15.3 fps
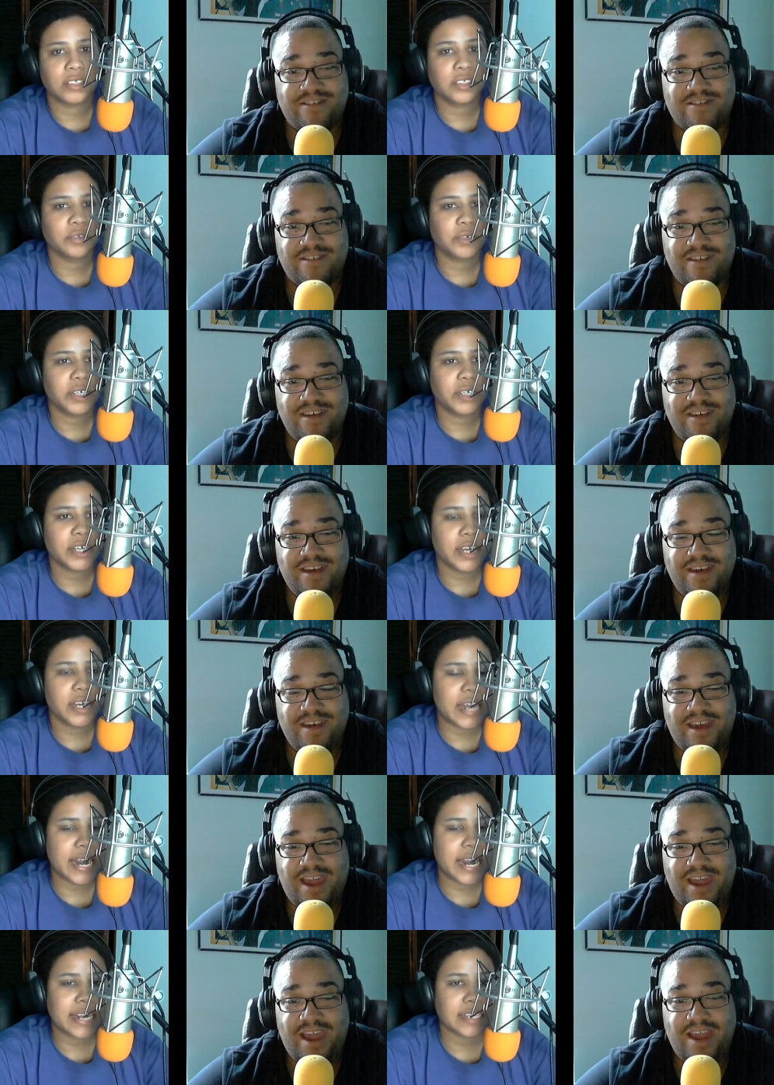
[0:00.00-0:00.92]
Speaker 1: It's really good. And,
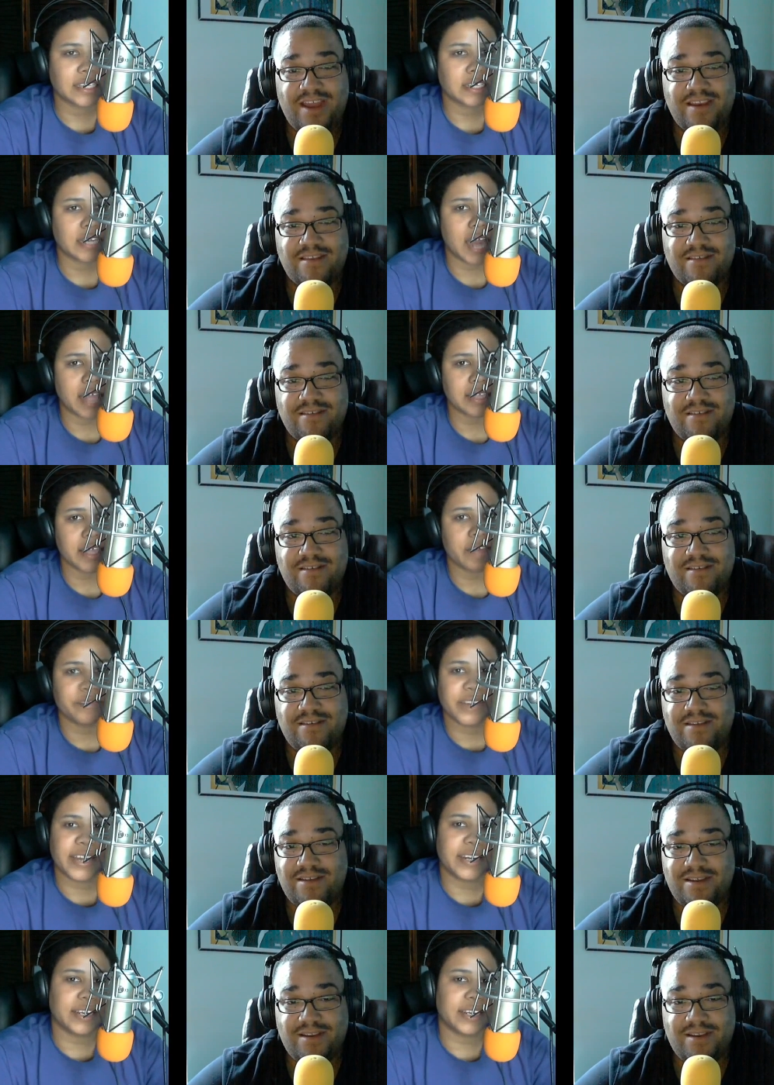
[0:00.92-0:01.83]
and it's not that
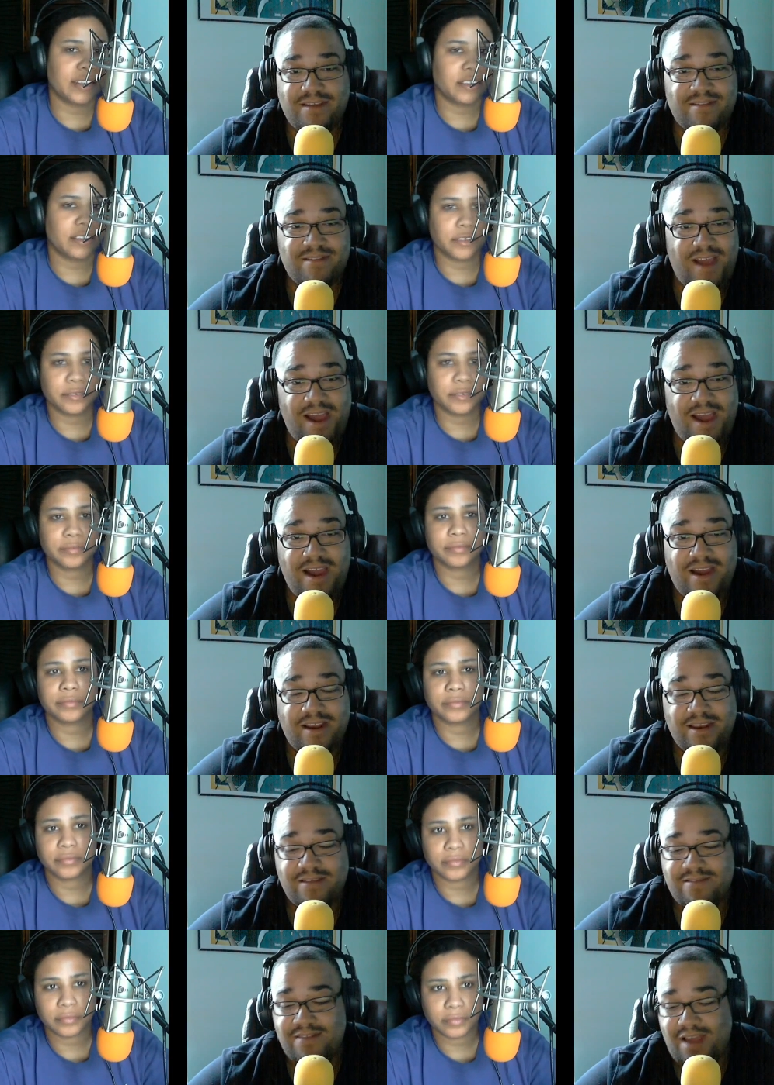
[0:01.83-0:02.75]
Speaker 2: fattening either. It's not.
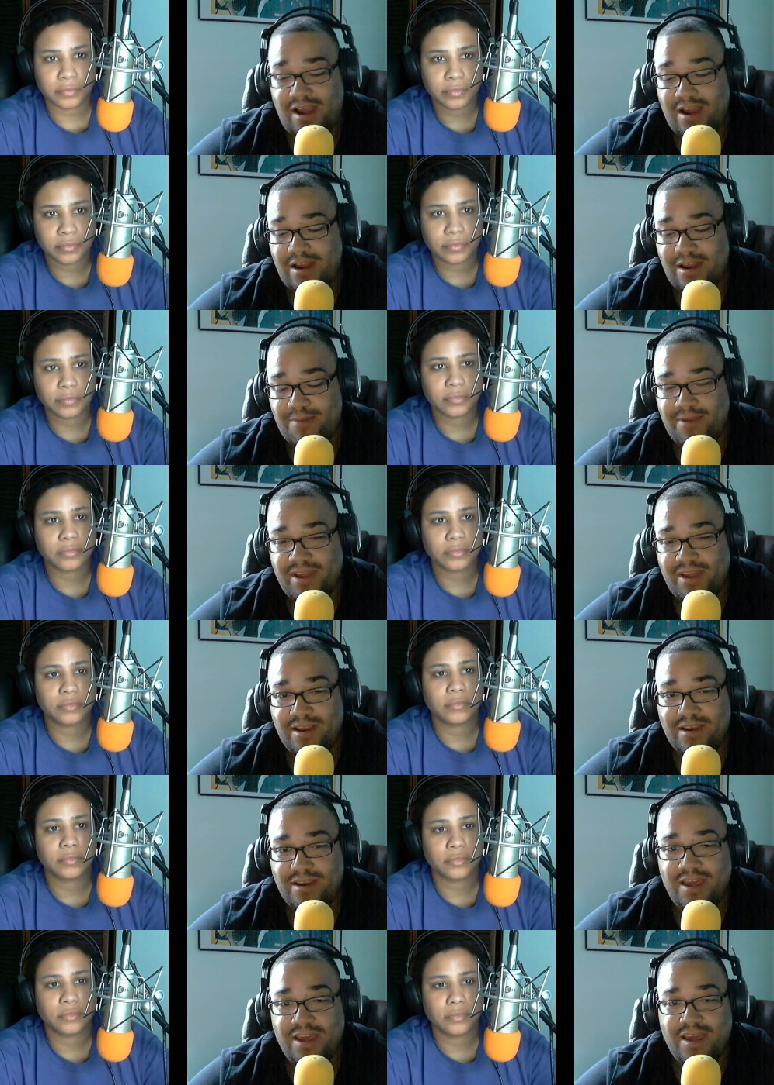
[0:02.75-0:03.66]
It's not. I mean...
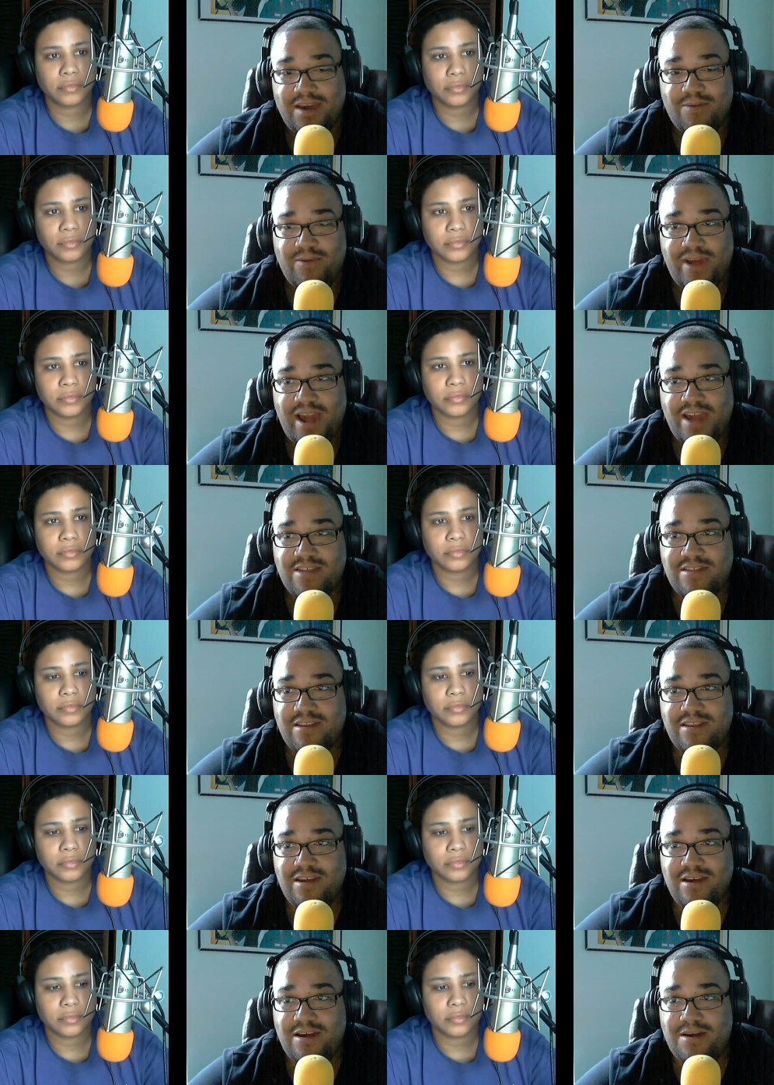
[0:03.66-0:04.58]
We actually
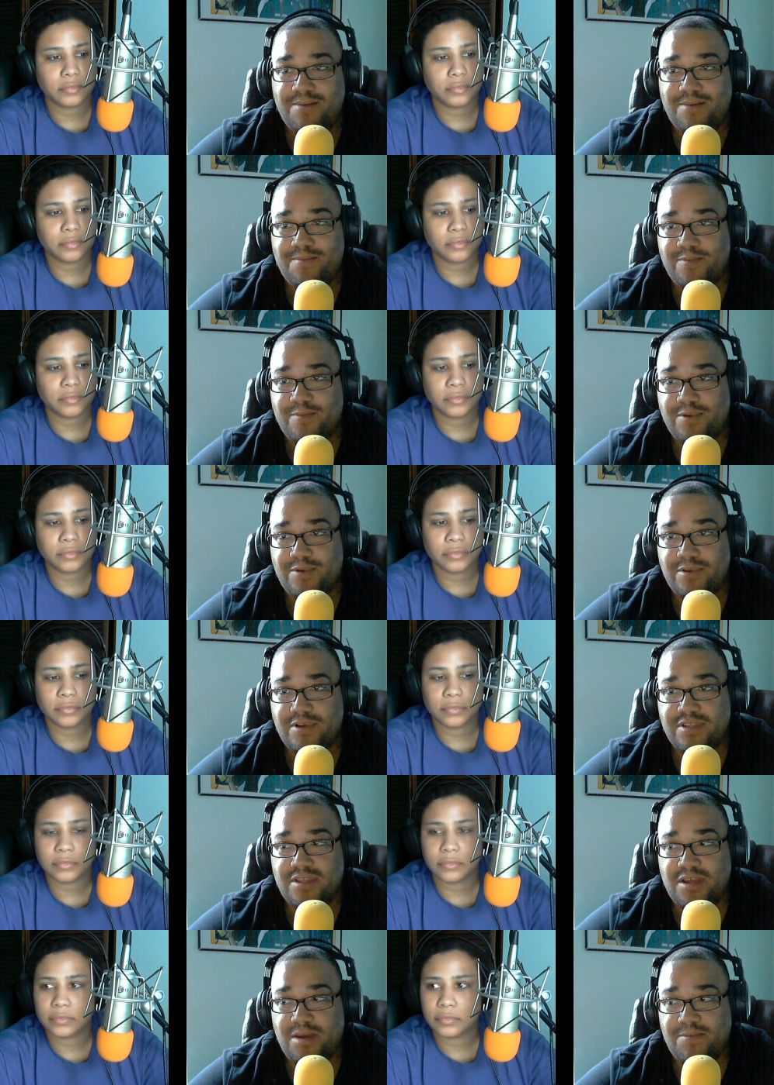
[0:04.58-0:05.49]
um, looked
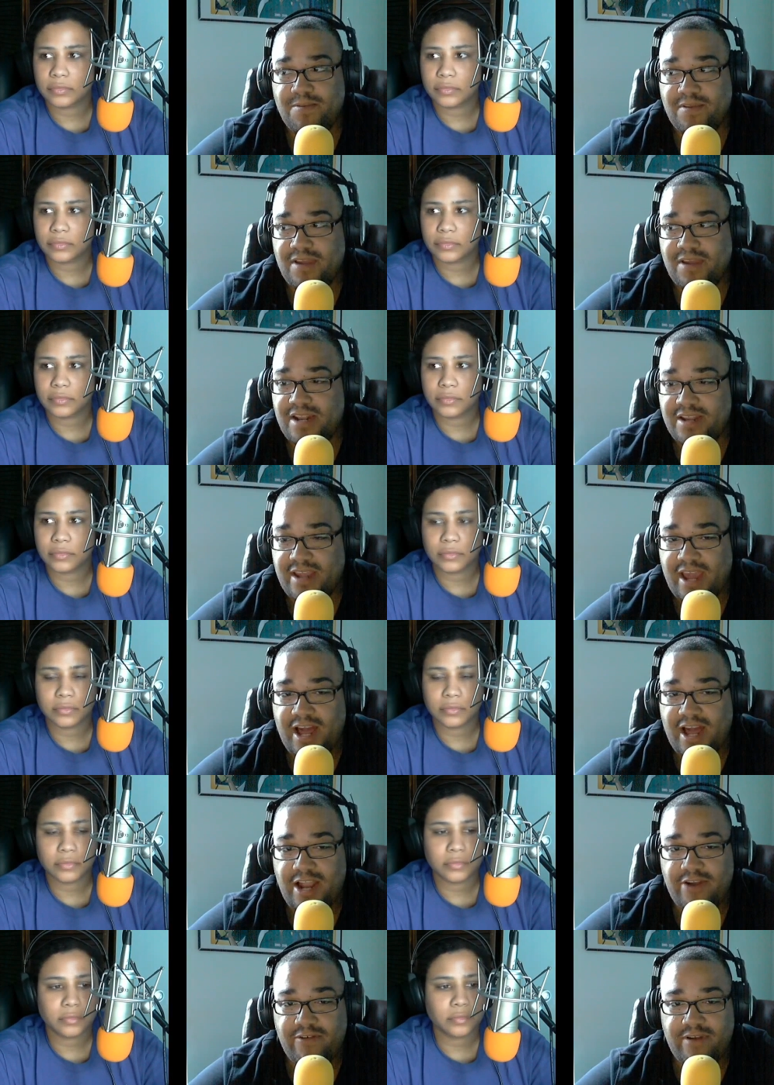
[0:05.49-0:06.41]
up and got the
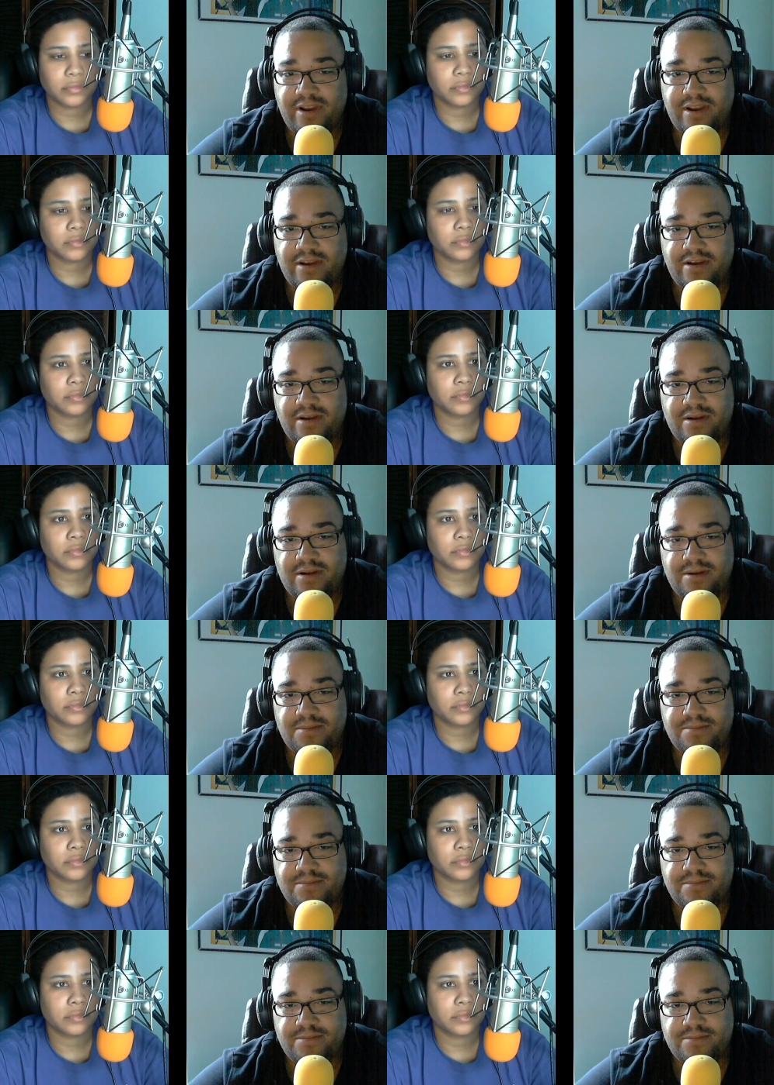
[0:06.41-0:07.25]
calorie um,